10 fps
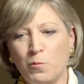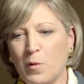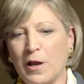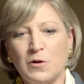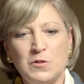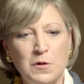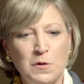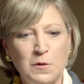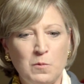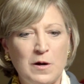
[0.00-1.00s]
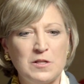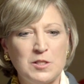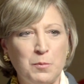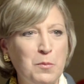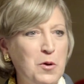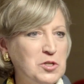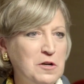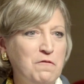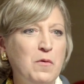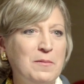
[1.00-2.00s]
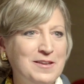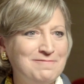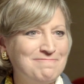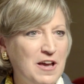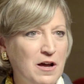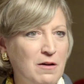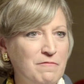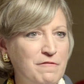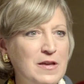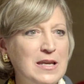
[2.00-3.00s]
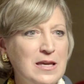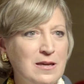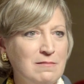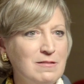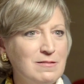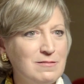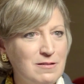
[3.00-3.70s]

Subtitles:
Where does the promotion of women fit in